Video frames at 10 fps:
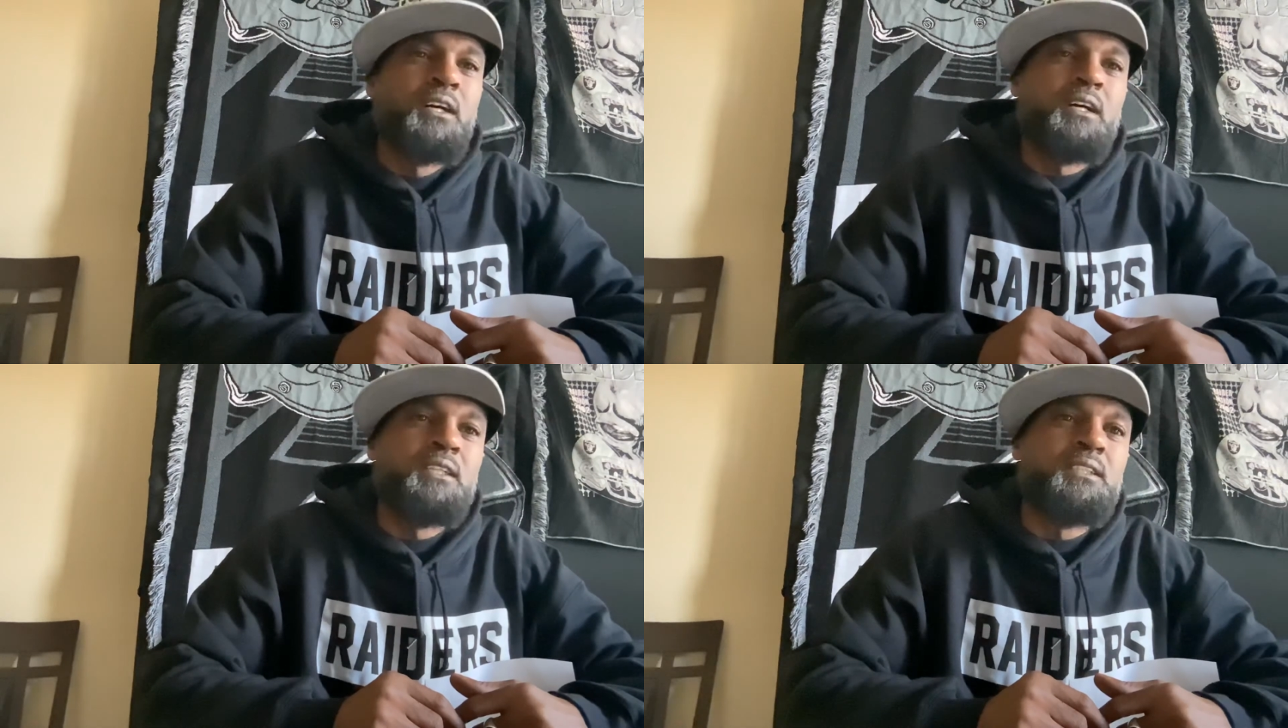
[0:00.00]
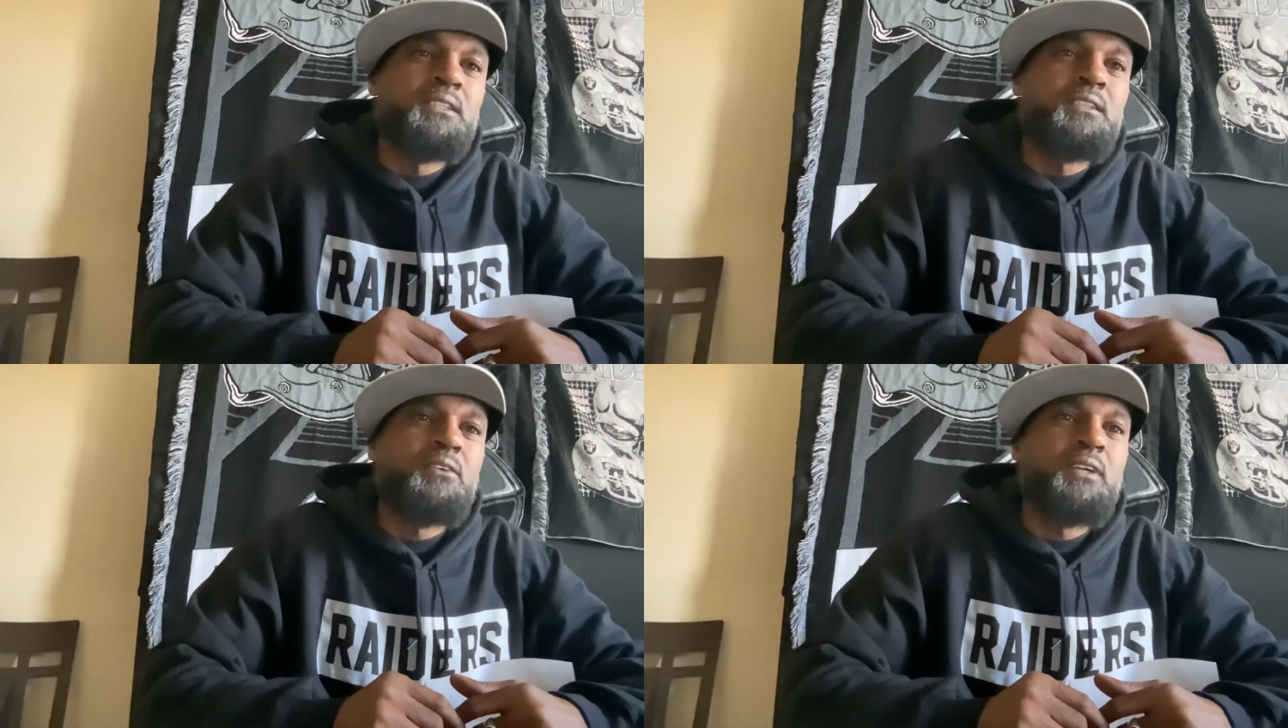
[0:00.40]
or
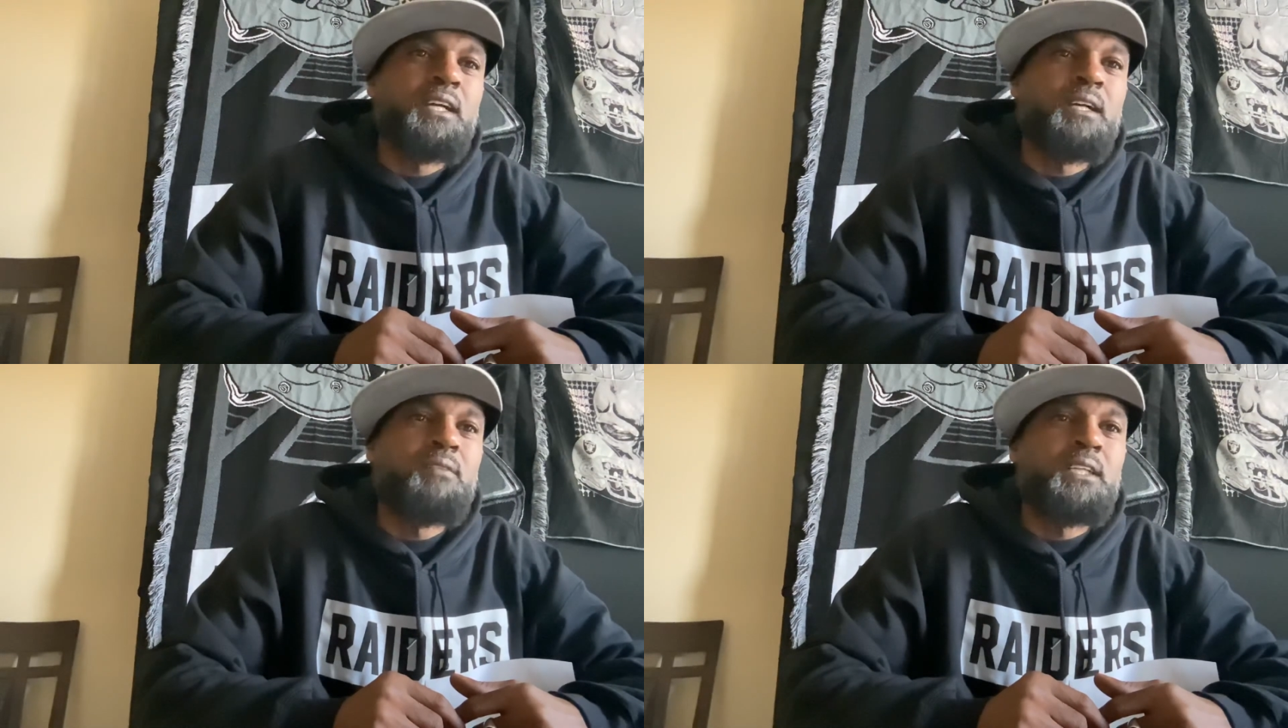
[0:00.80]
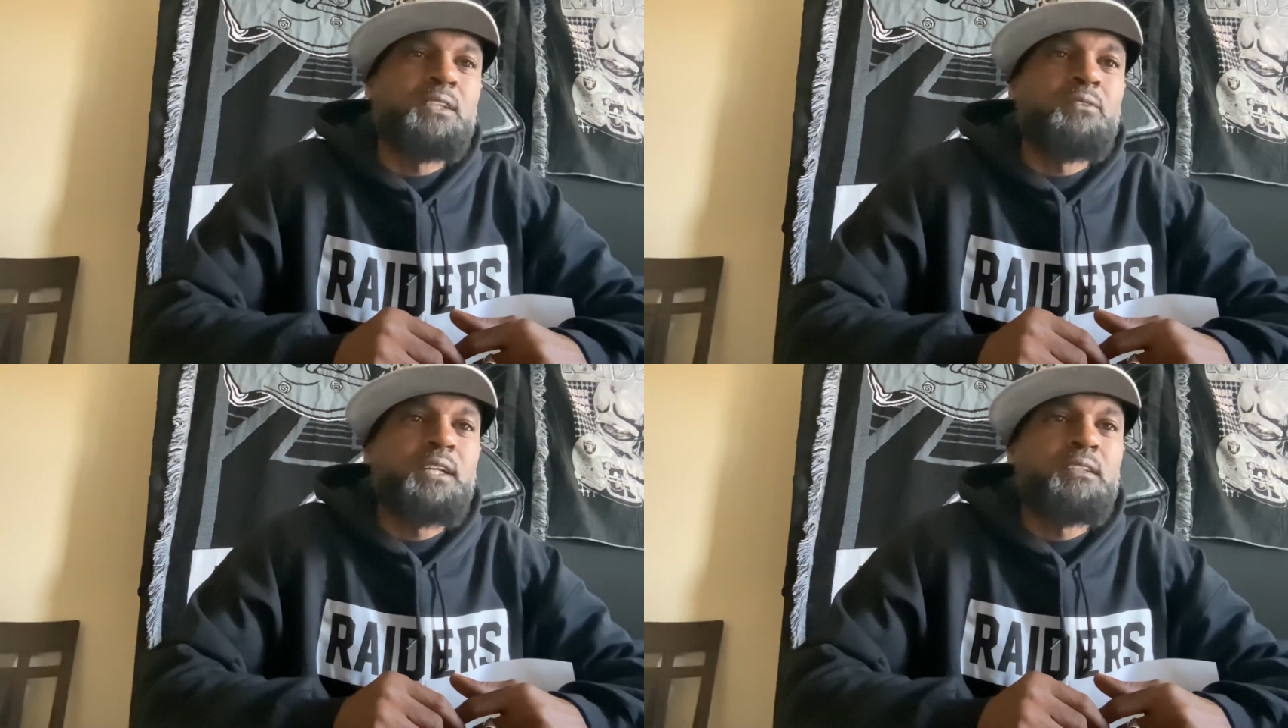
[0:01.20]
just don't care about
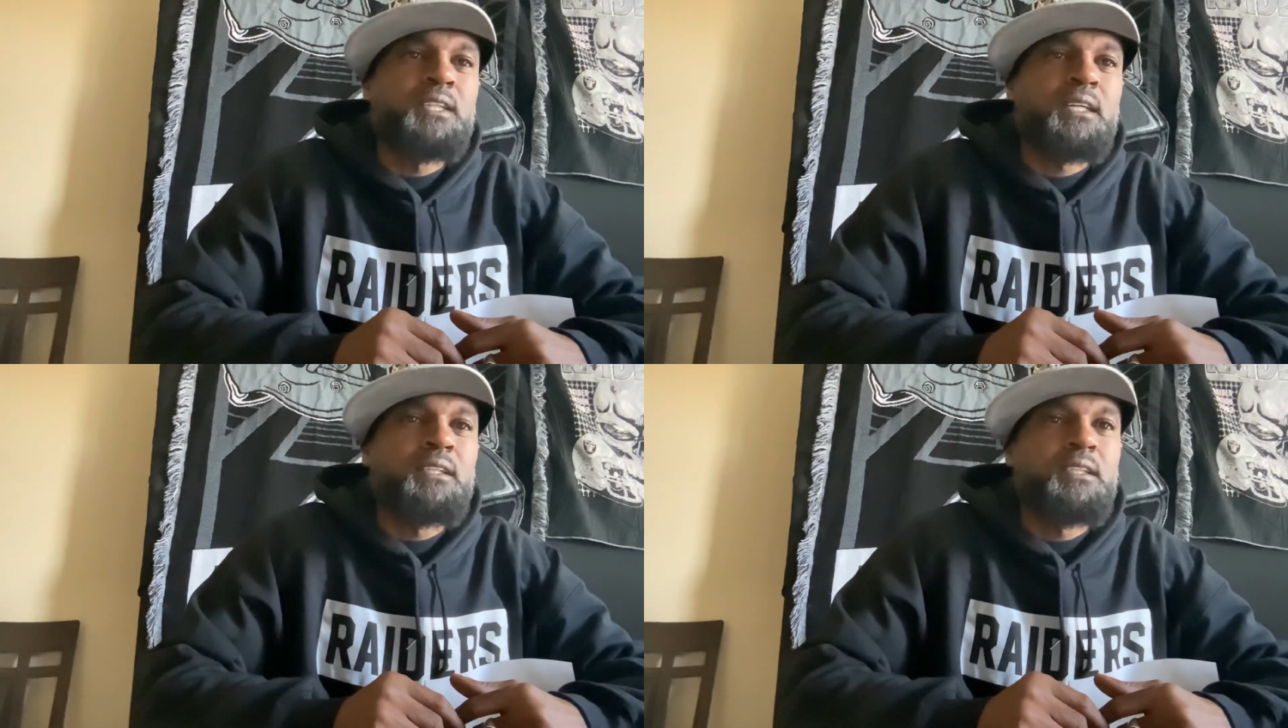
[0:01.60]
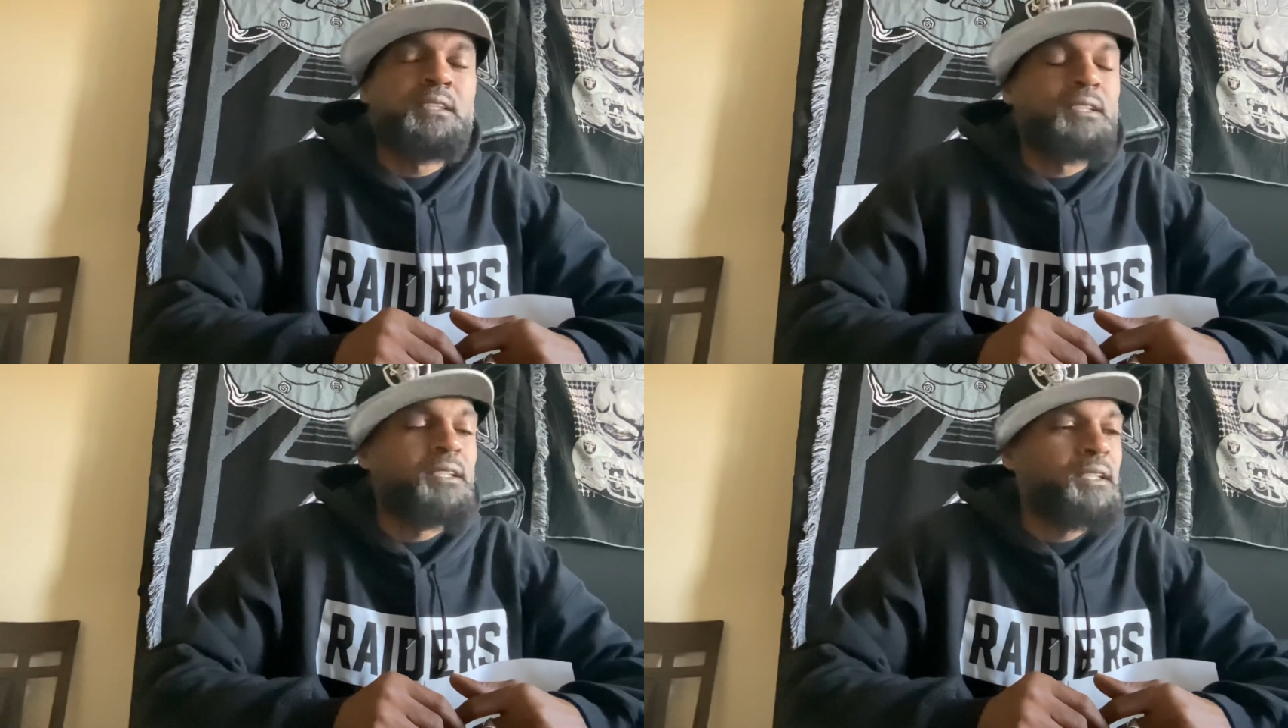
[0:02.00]
the ready to take
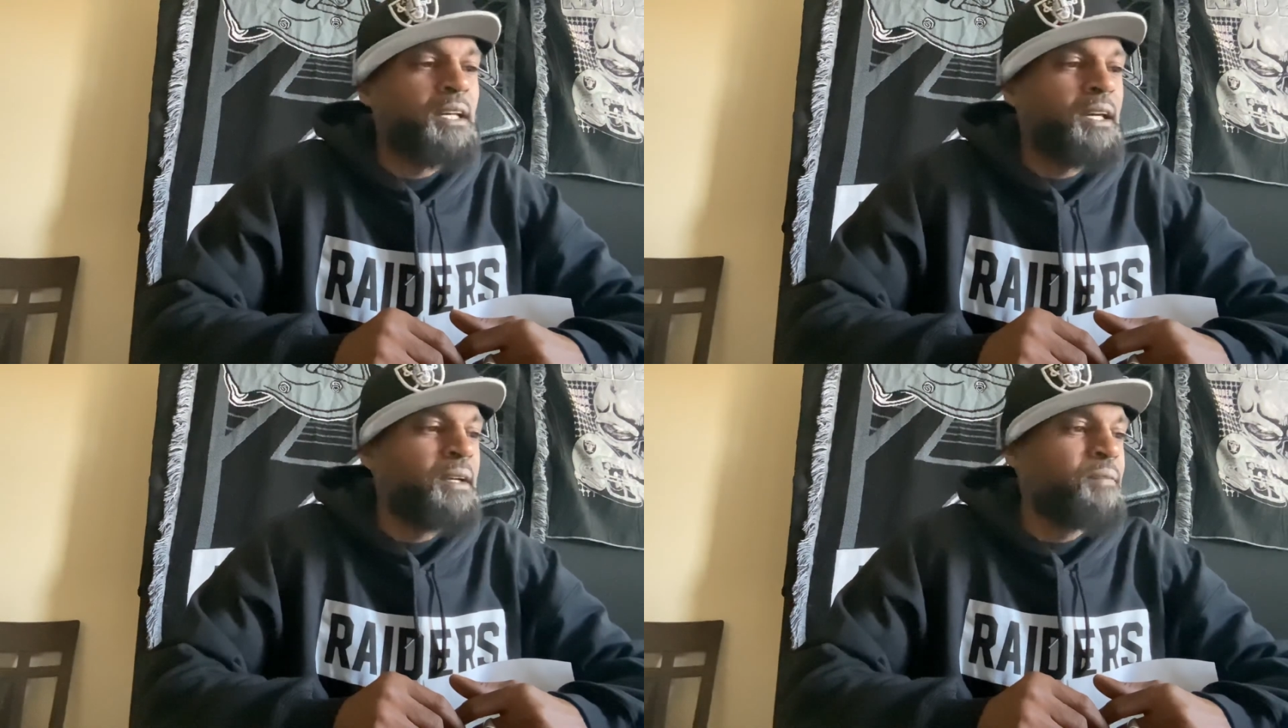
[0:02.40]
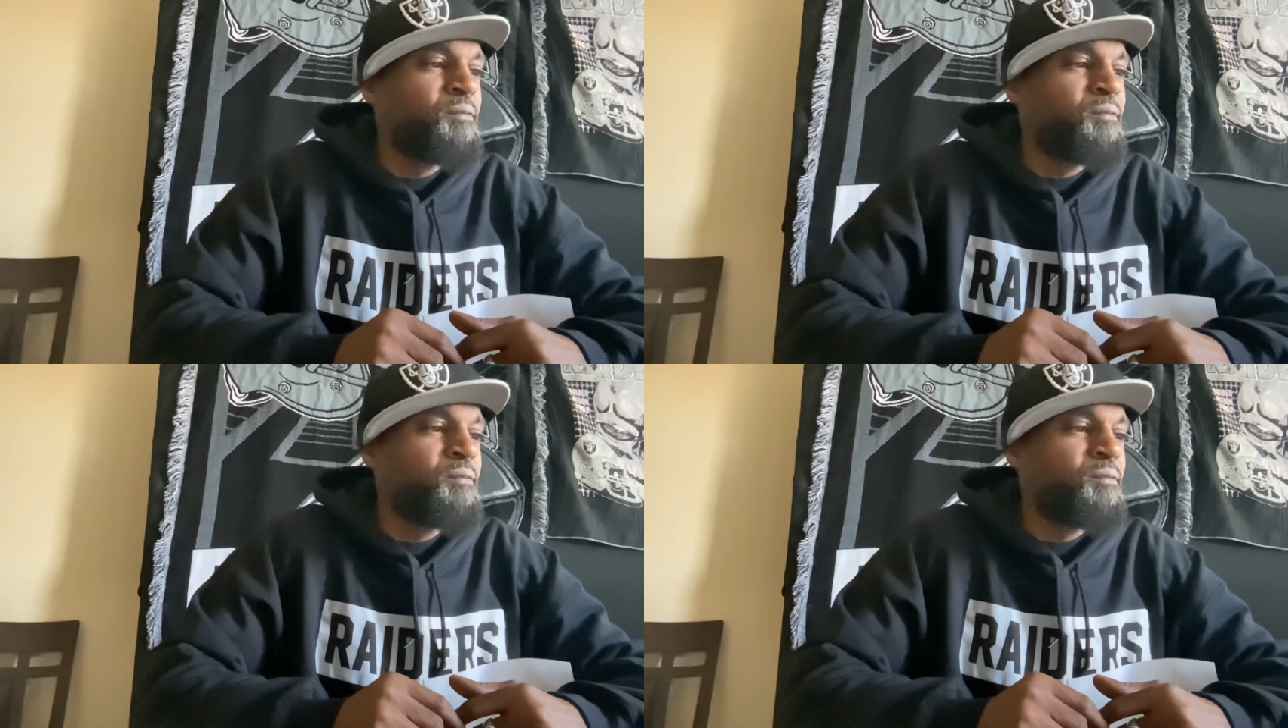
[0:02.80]
keys to the game.